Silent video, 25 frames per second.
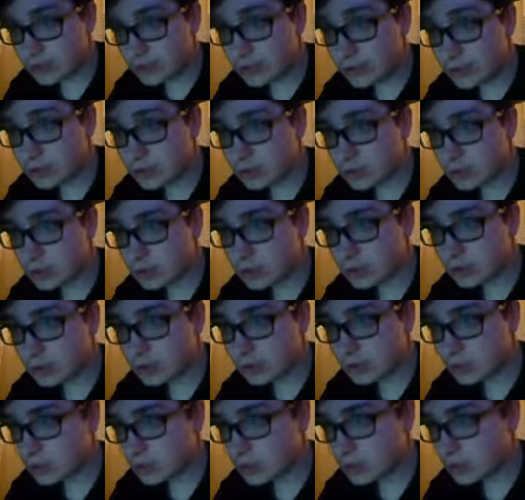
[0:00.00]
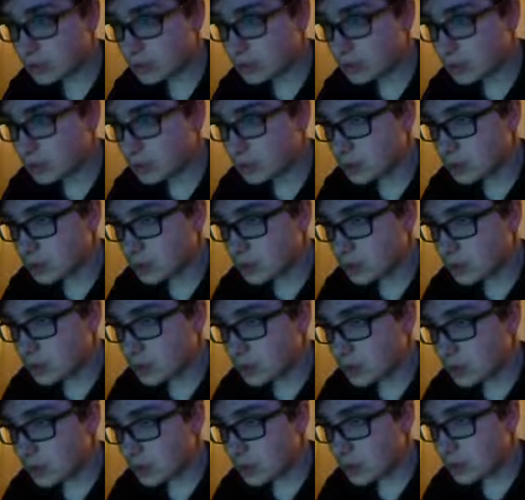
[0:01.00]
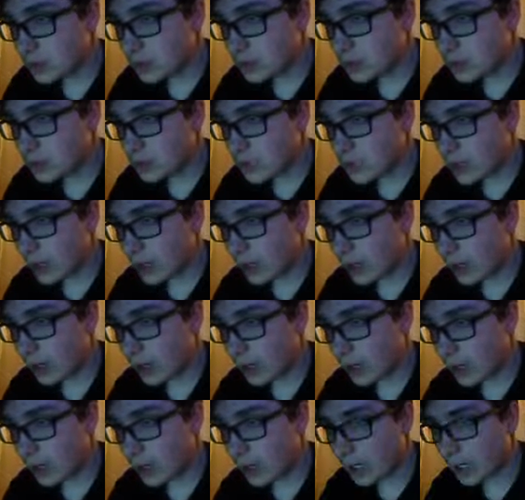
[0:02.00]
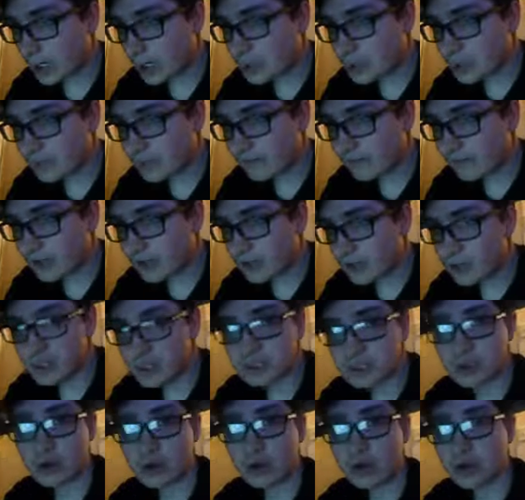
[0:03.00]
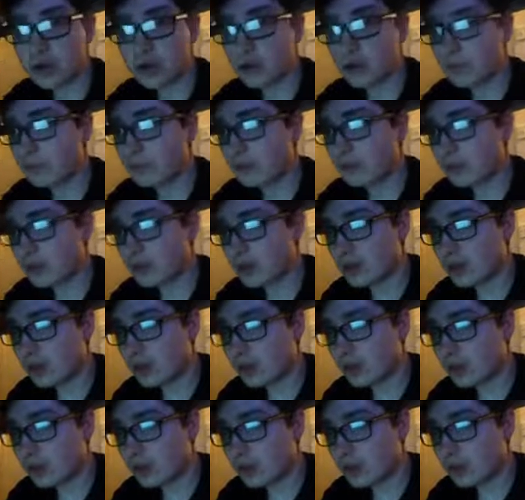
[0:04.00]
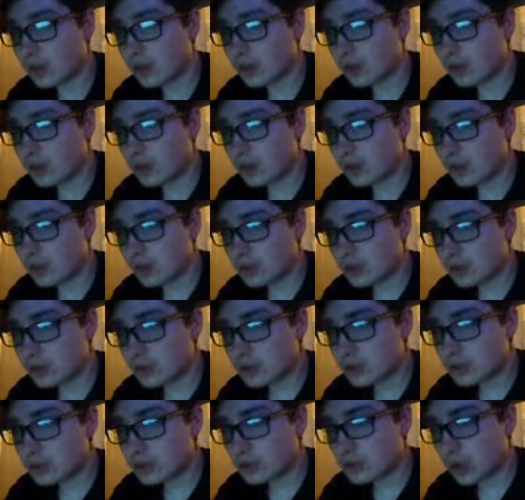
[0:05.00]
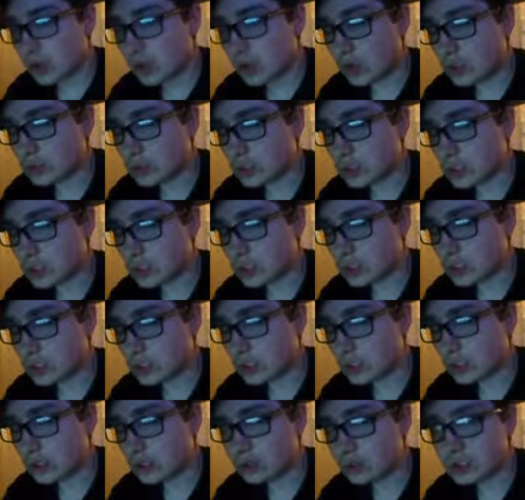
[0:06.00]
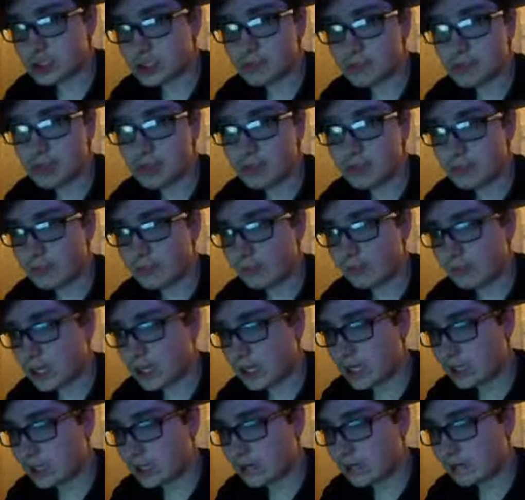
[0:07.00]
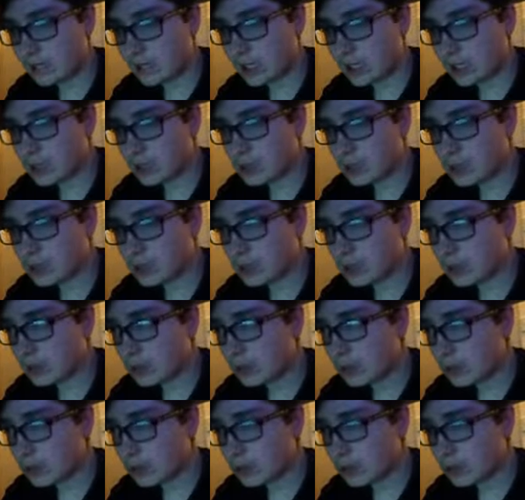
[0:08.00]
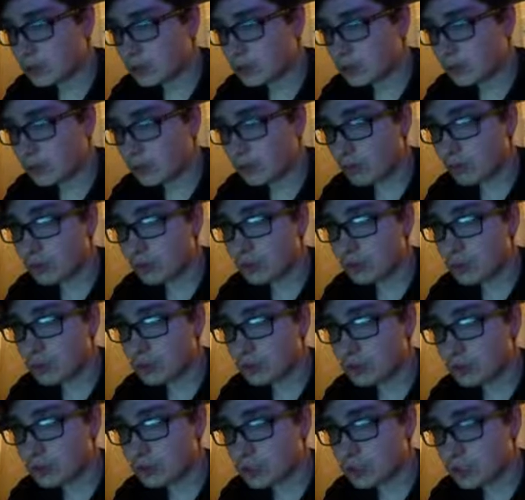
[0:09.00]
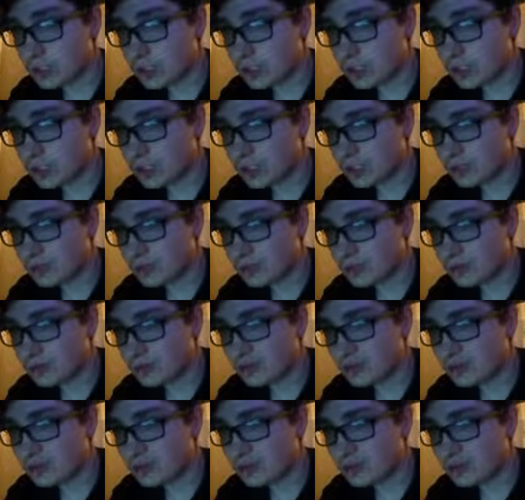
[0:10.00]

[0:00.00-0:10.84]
going on. Oh dear, something is going on with the torch. Torch is probably mad at me, or am I not signed in?